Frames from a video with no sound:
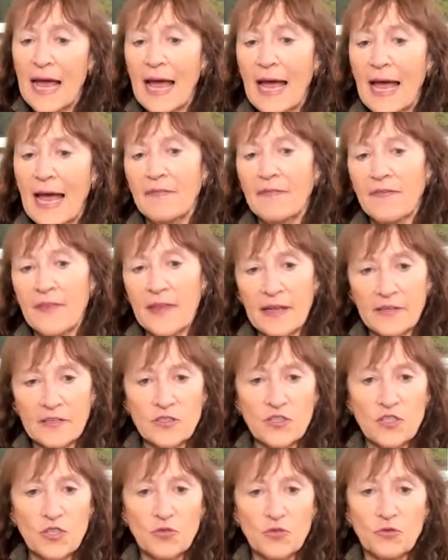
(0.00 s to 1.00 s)
And then,
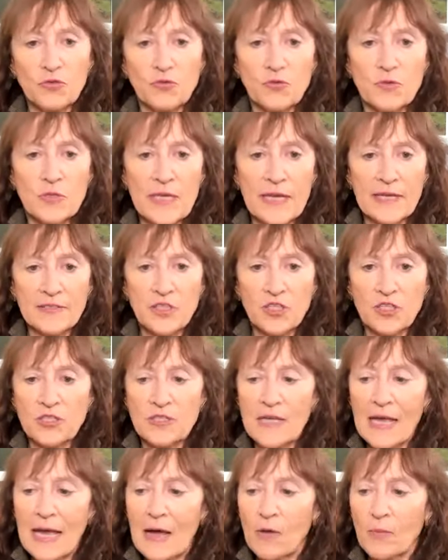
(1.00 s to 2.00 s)
as you said
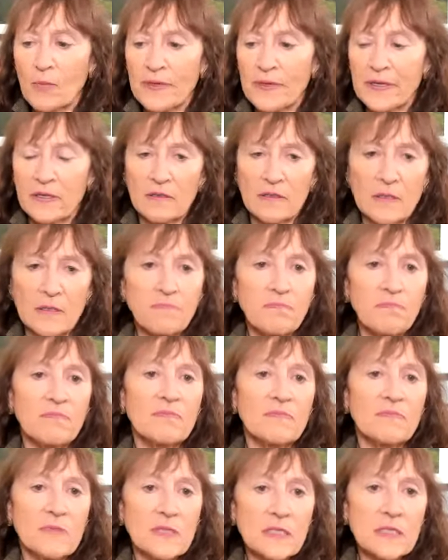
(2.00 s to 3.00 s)
just now, Bill, a
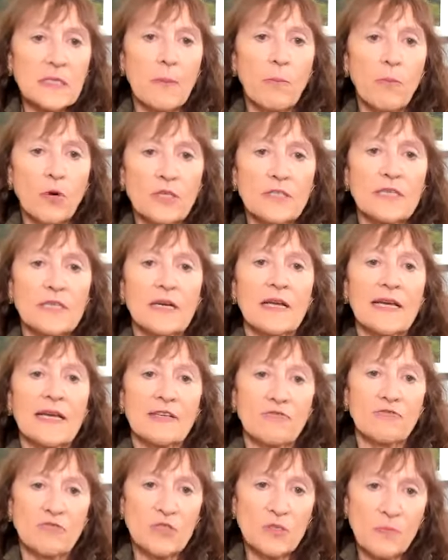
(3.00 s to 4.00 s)
somewhat
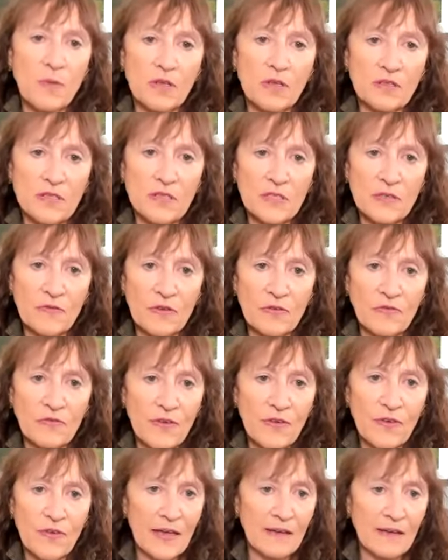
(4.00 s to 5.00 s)
delayed response of the
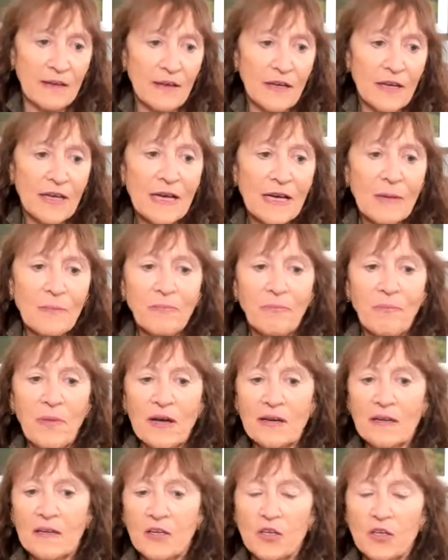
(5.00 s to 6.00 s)
Fed.
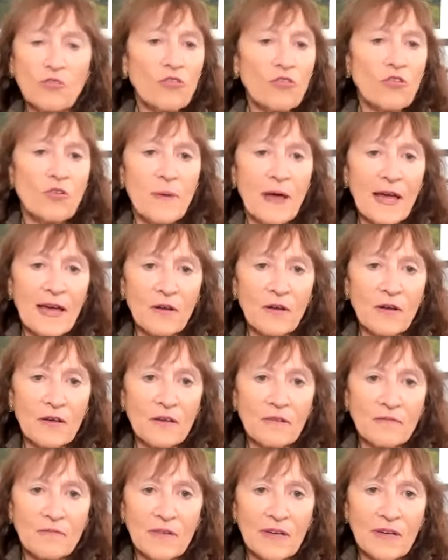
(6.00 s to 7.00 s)
But Europe had
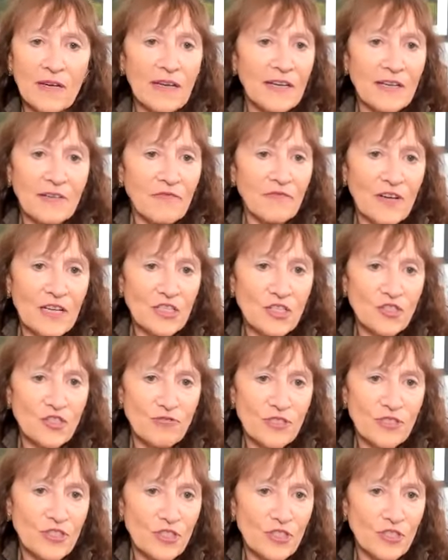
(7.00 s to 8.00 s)
a, an
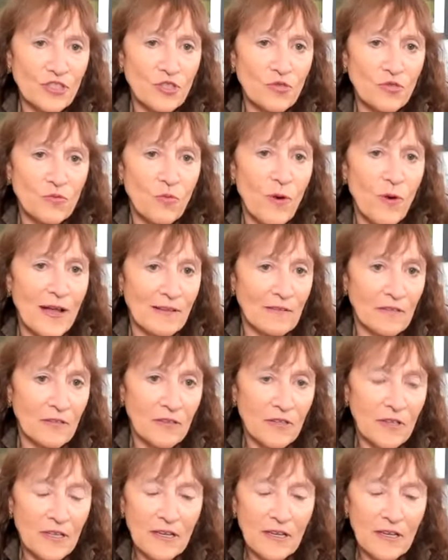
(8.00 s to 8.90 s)
inflationary surge as well.